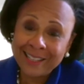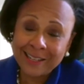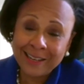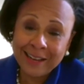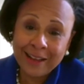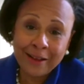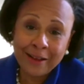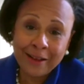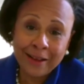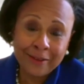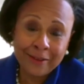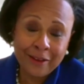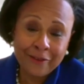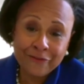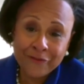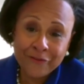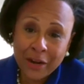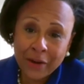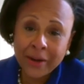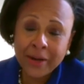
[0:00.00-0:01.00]
a
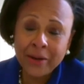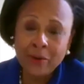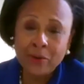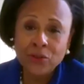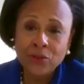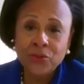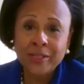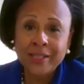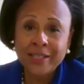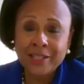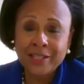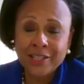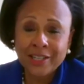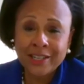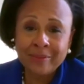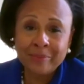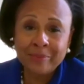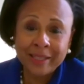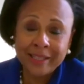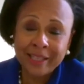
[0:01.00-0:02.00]
very old
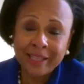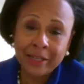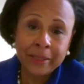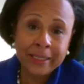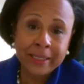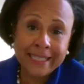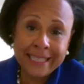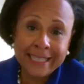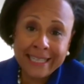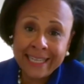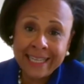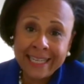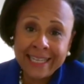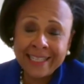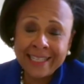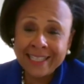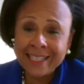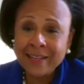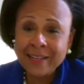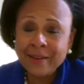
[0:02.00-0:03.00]
tradition, but there are
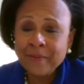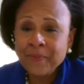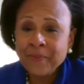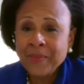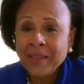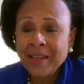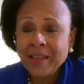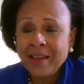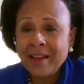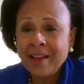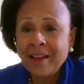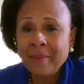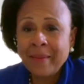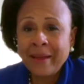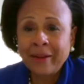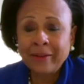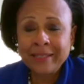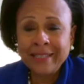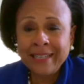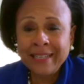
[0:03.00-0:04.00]
teas.
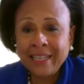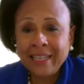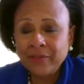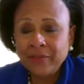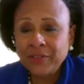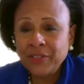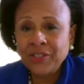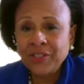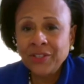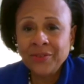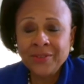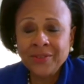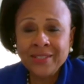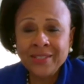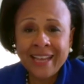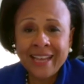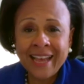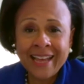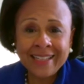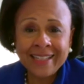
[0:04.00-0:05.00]
Our dean of students
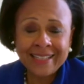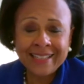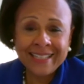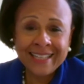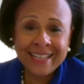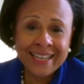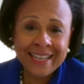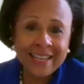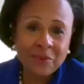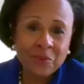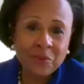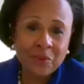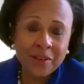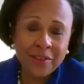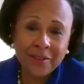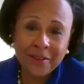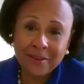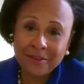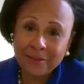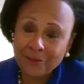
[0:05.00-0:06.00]
had tea with
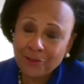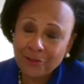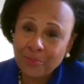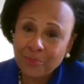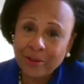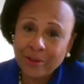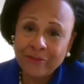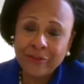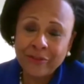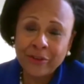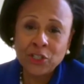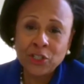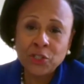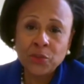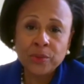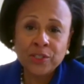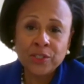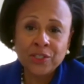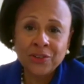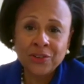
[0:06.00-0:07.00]
a group of
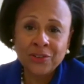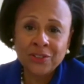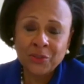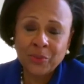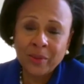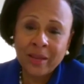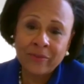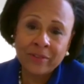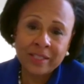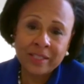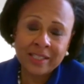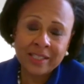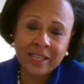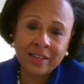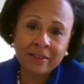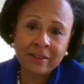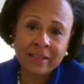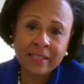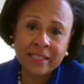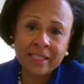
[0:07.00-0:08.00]
virtual students. We have a
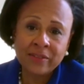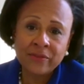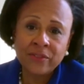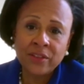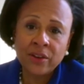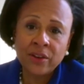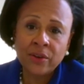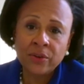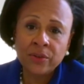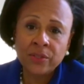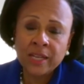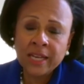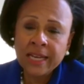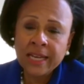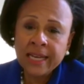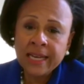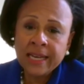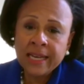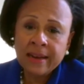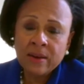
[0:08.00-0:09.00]
series of those.
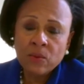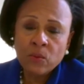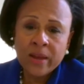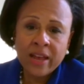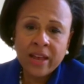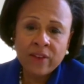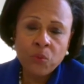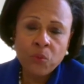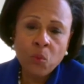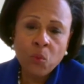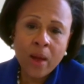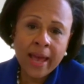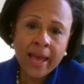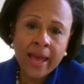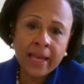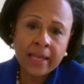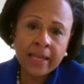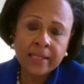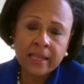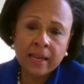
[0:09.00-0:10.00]
We have
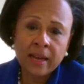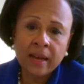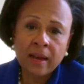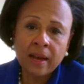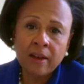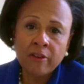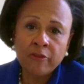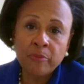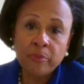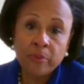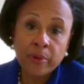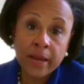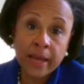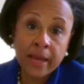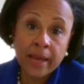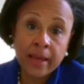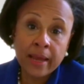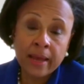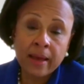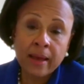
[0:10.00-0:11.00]
ways of bringing,